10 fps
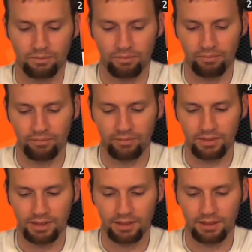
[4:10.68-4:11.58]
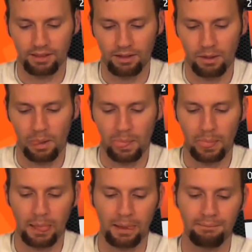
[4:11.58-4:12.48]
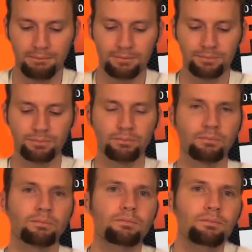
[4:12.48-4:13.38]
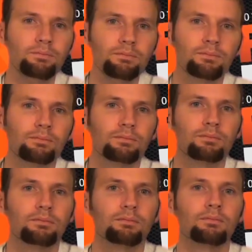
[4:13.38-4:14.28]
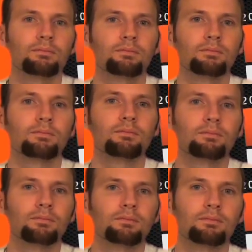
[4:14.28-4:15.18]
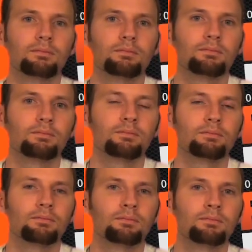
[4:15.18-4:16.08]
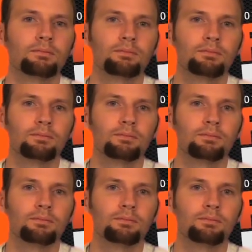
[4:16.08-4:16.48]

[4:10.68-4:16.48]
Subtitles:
(not speaking)